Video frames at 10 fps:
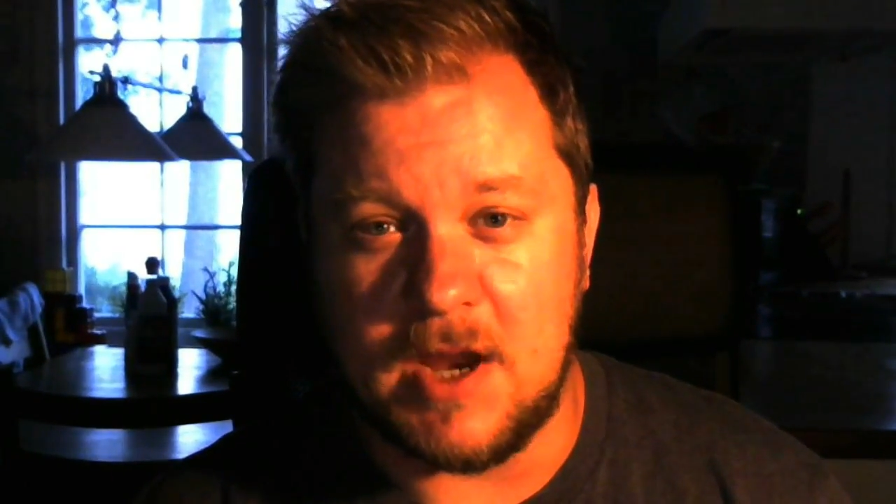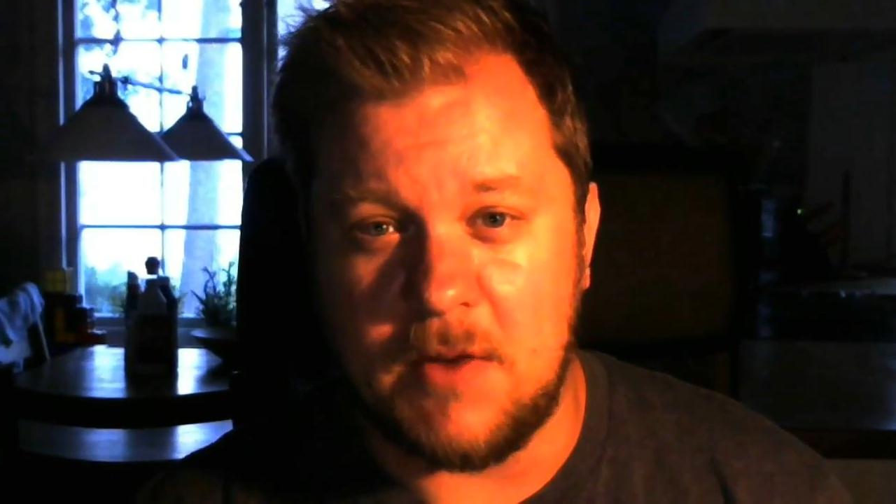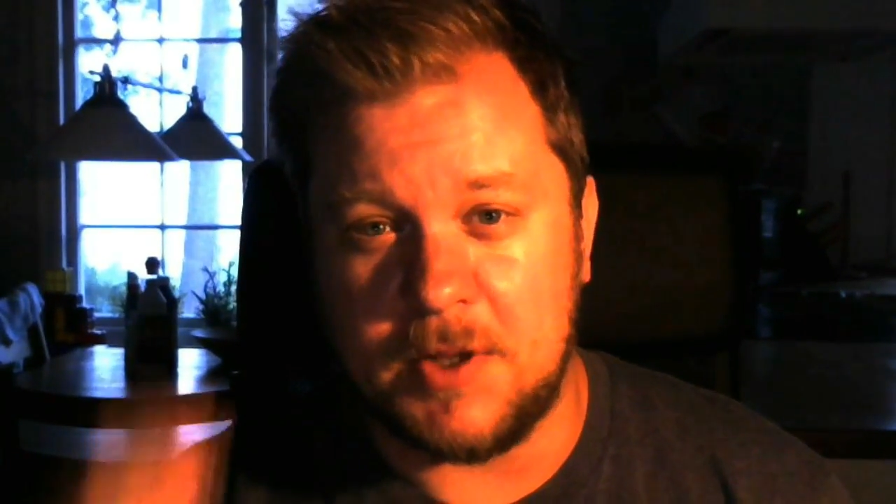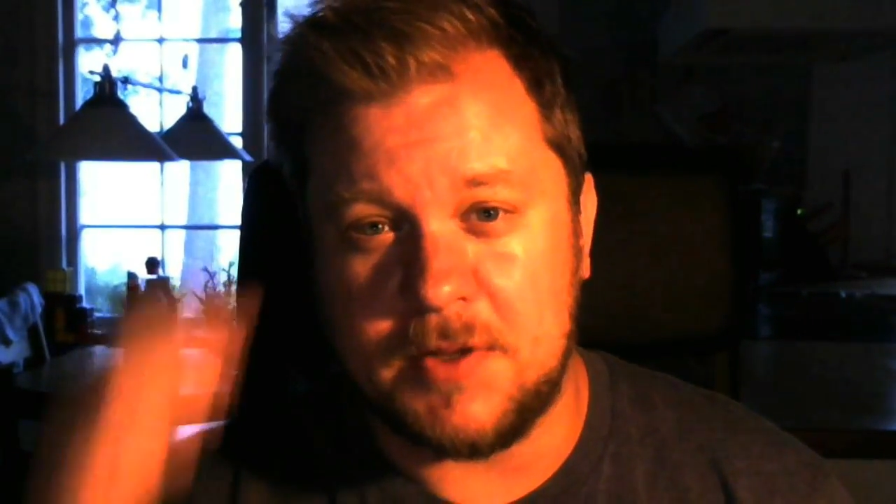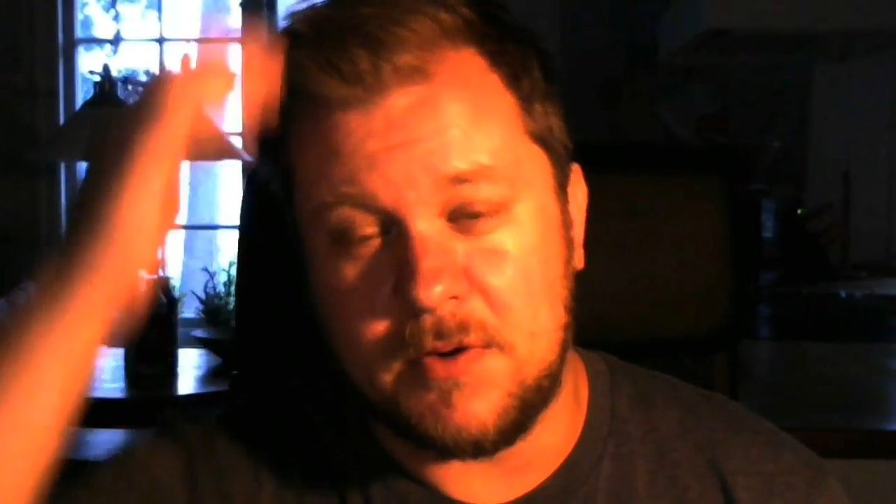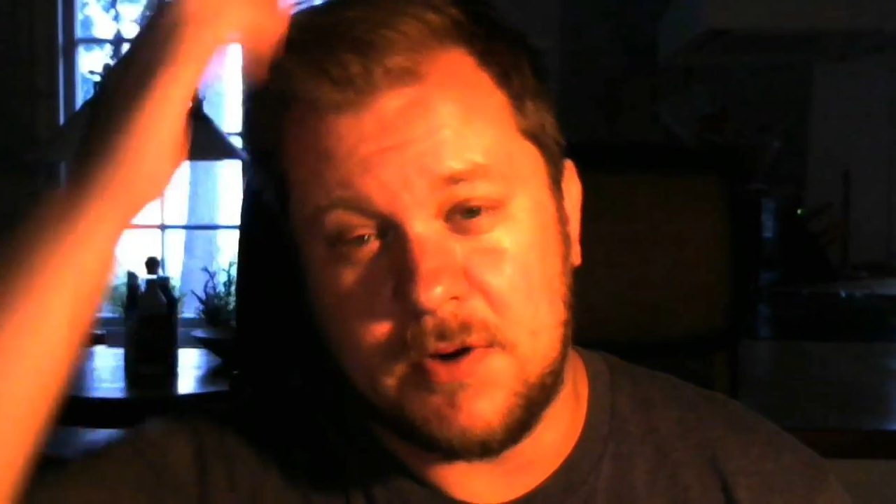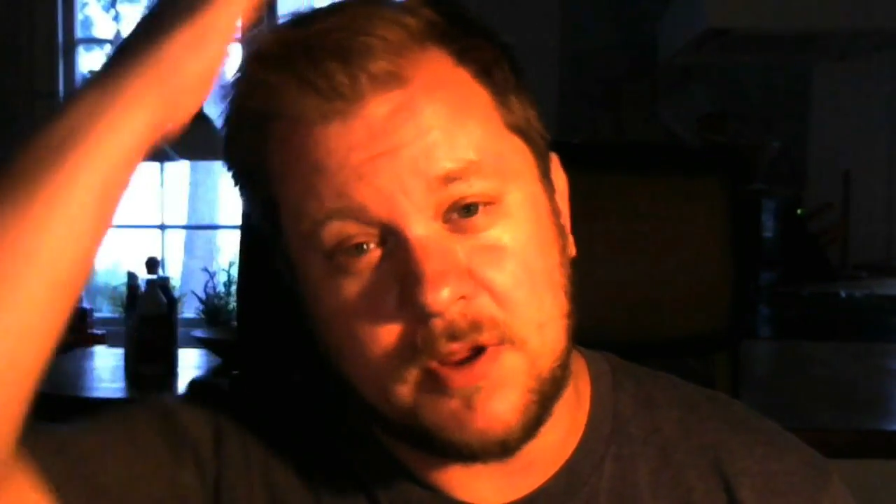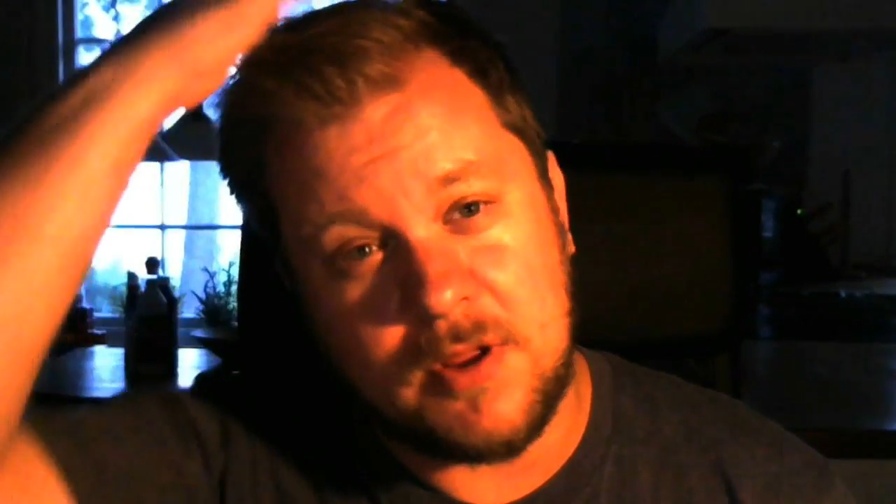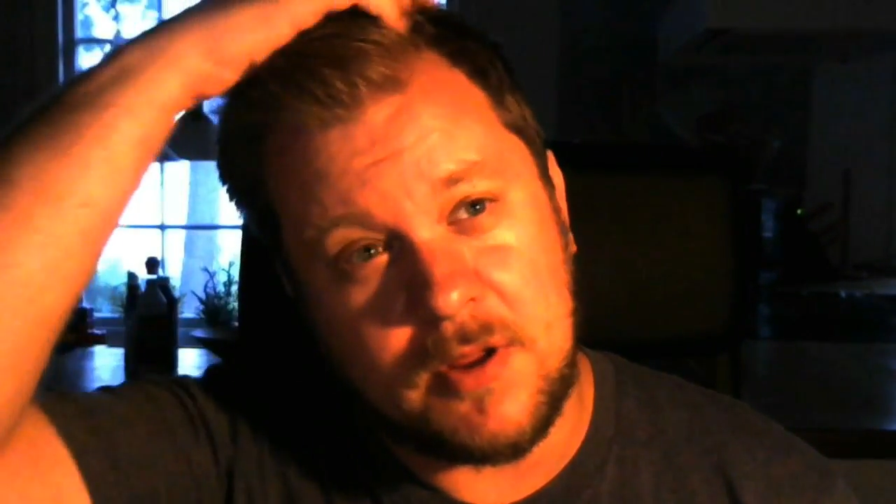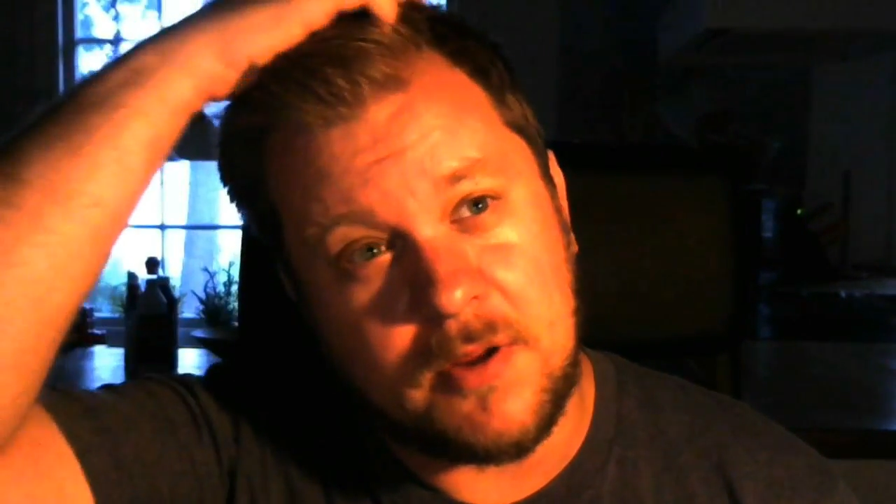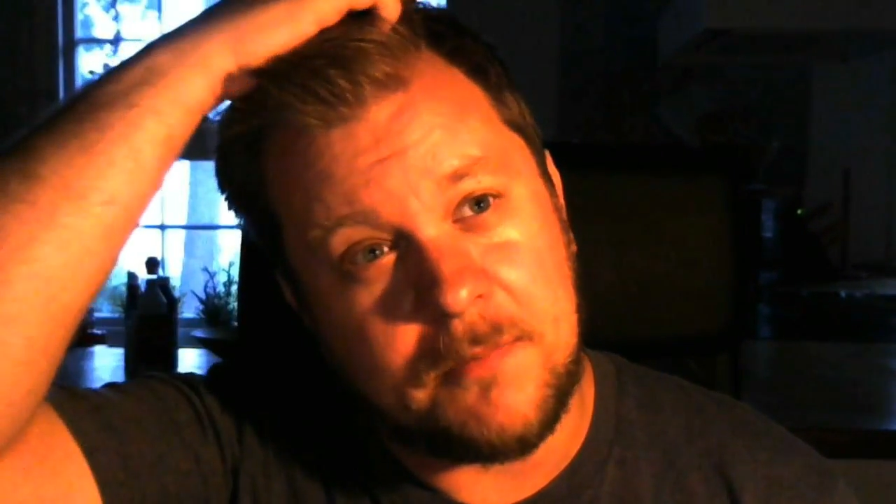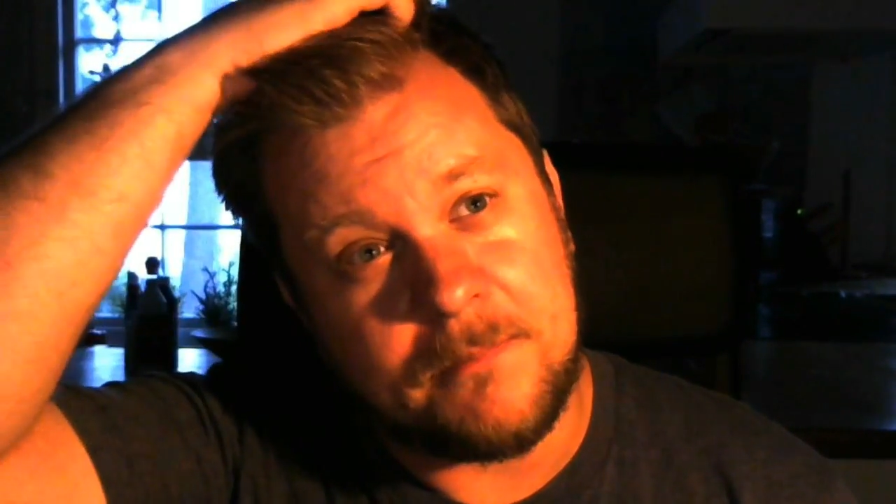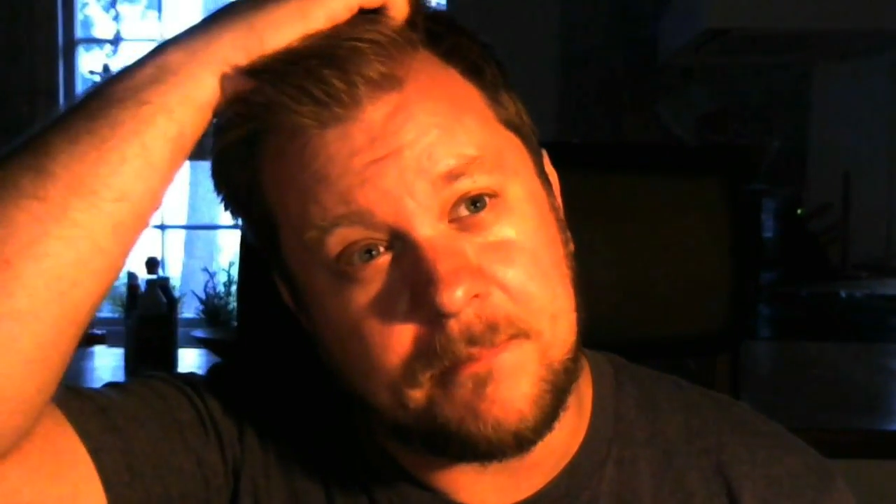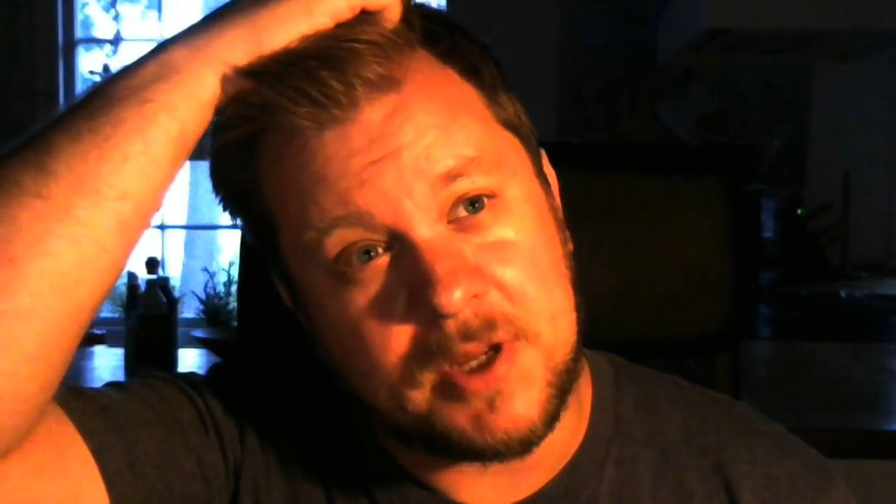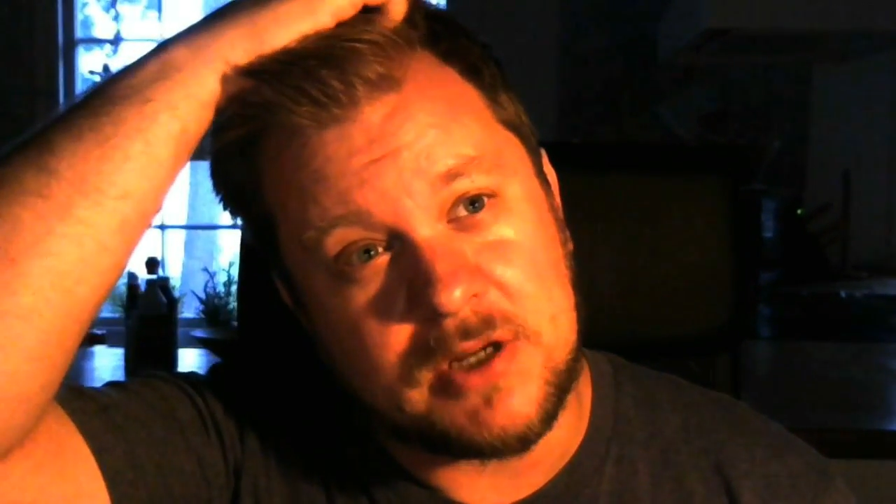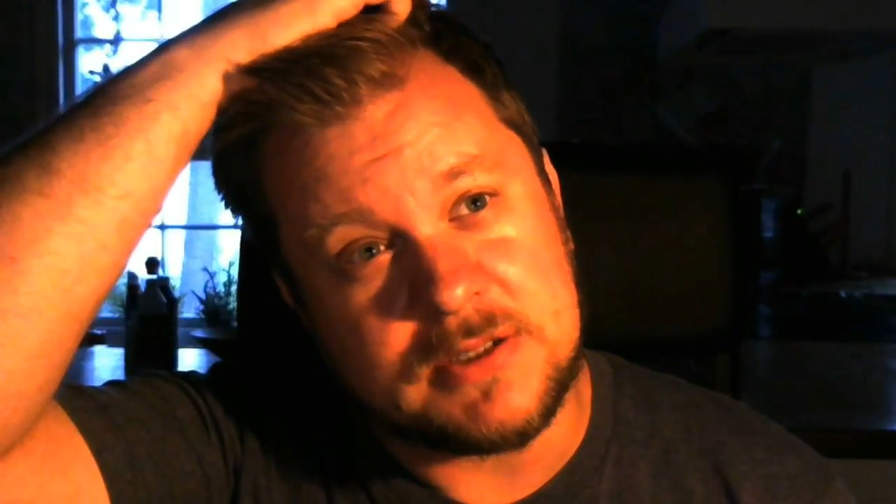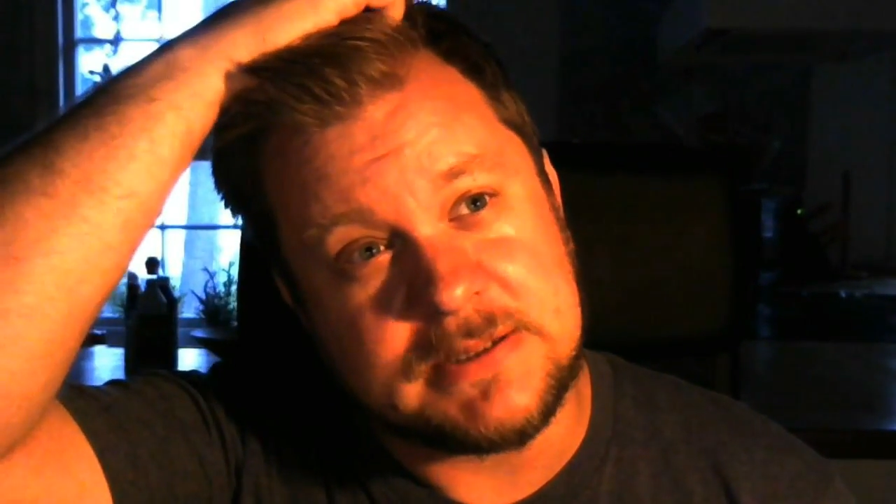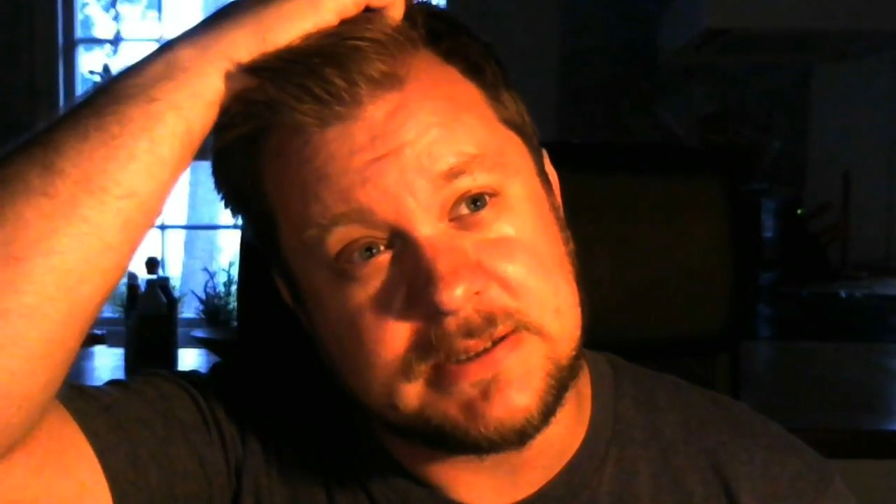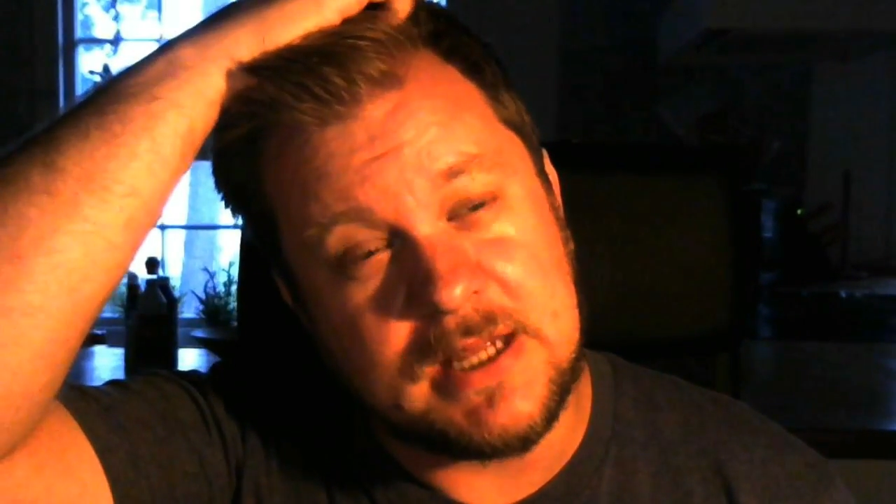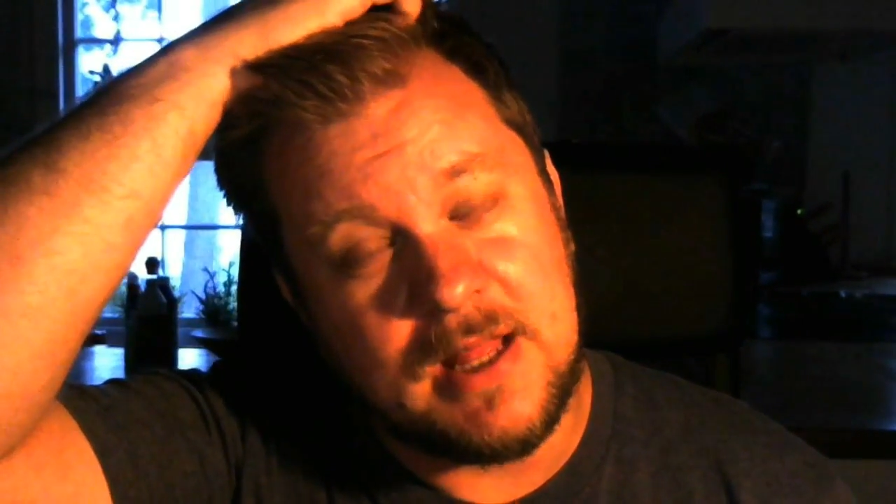character
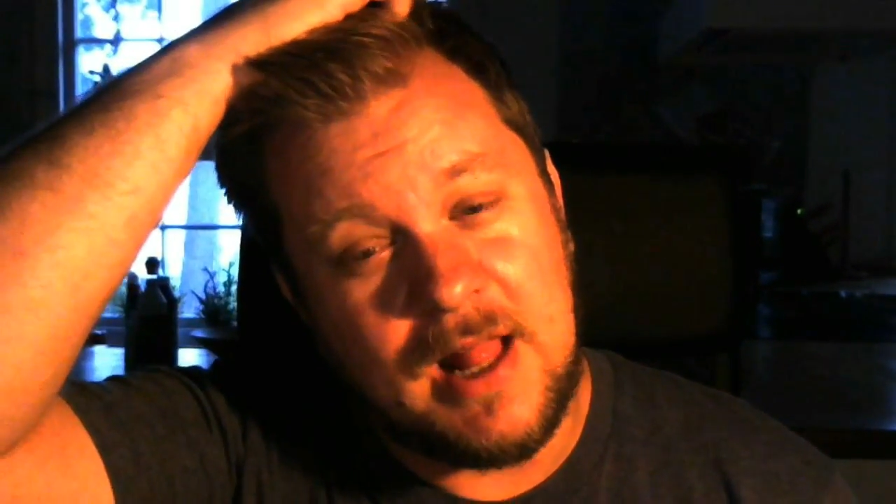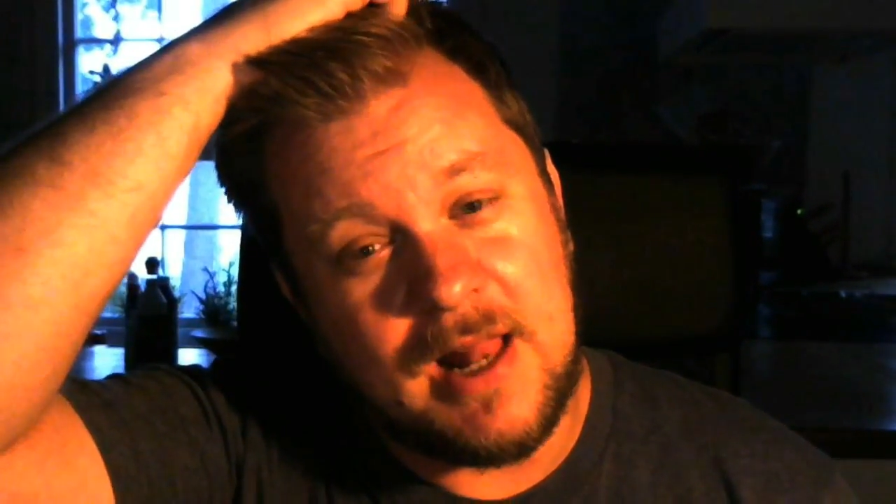because,